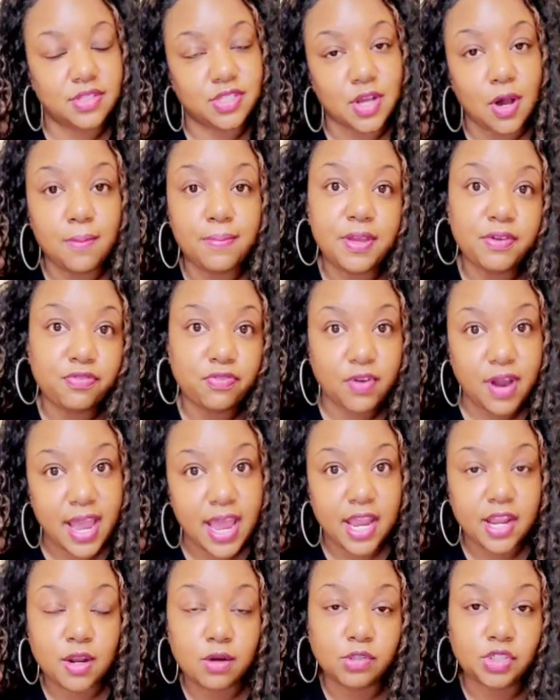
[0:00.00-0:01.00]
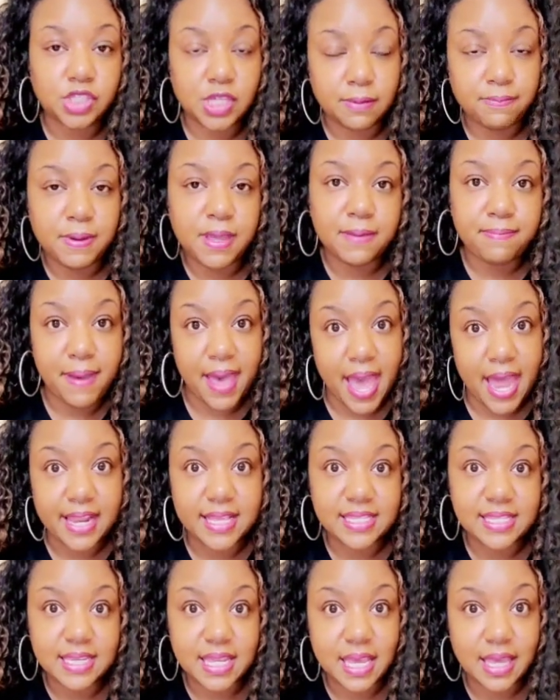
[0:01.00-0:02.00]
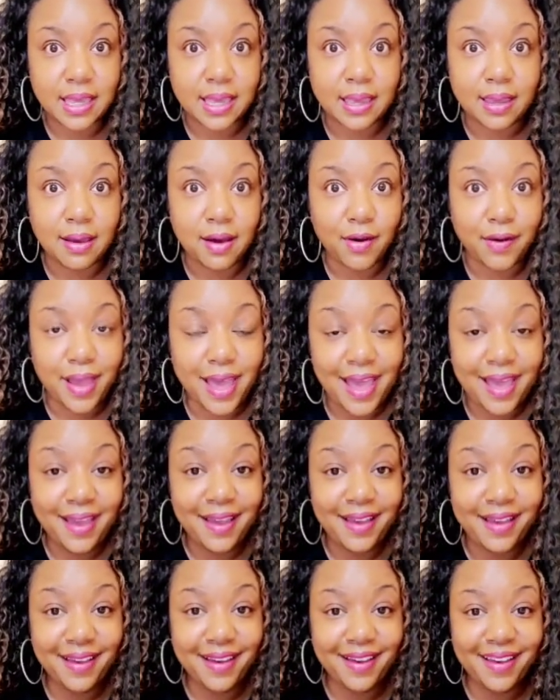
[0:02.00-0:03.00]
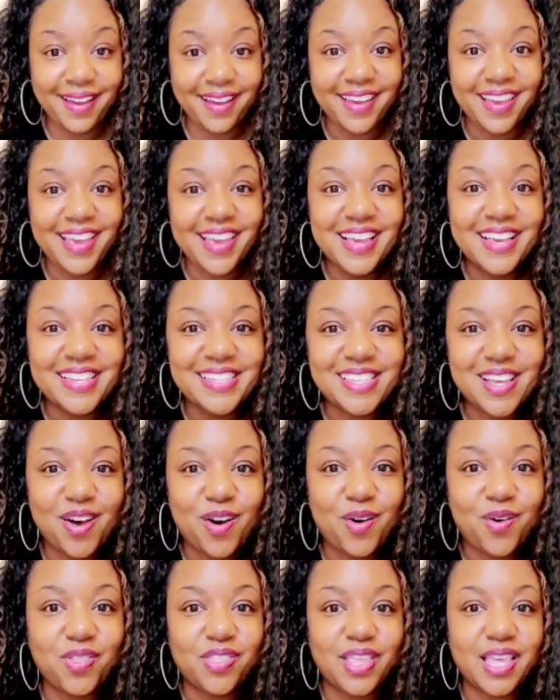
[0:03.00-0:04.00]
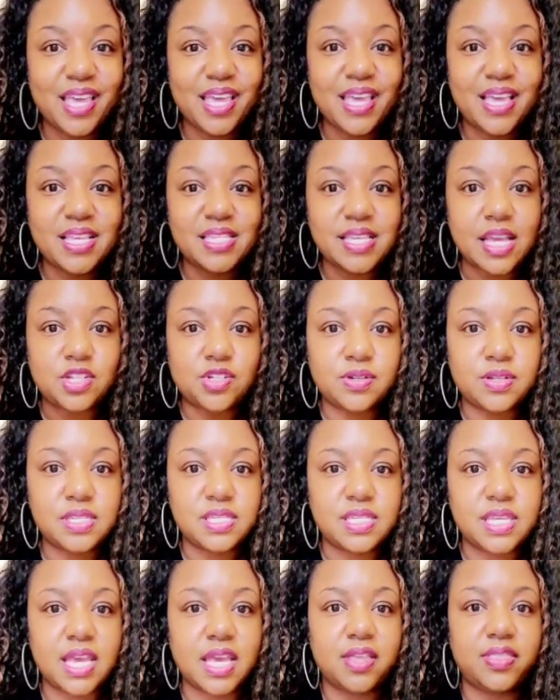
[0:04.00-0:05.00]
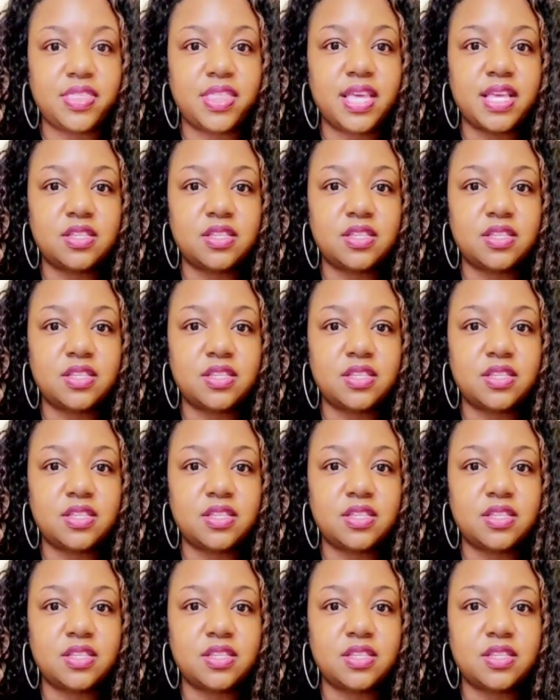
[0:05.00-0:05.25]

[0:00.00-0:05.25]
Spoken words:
don't be frying no chickpea patties, Nikki, okay? So these, as you can see,